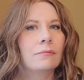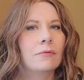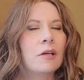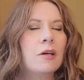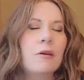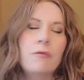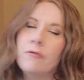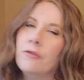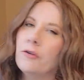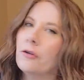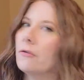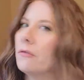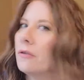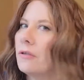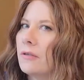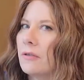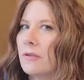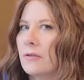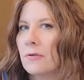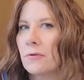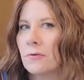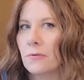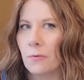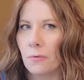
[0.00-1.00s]
If you're in the
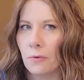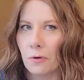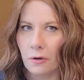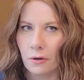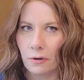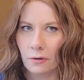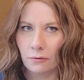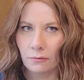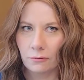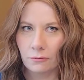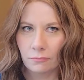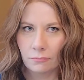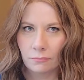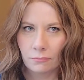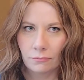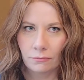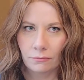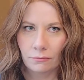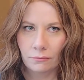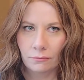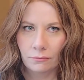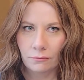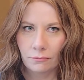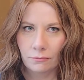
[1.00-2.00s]
store,
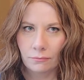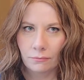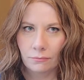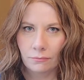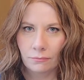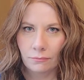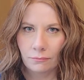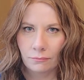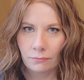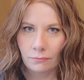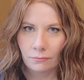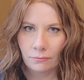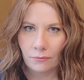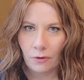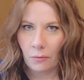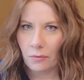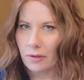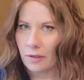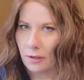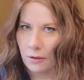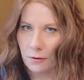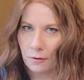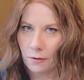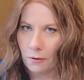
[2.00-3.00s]
no
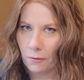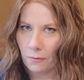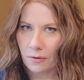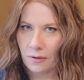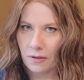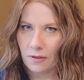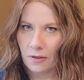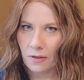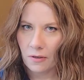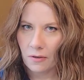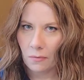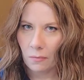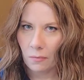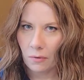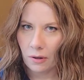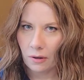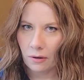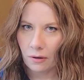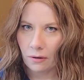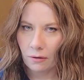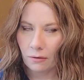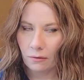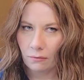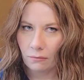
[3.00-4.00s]
one's gonna know this is a
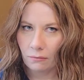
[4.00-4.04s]
wig.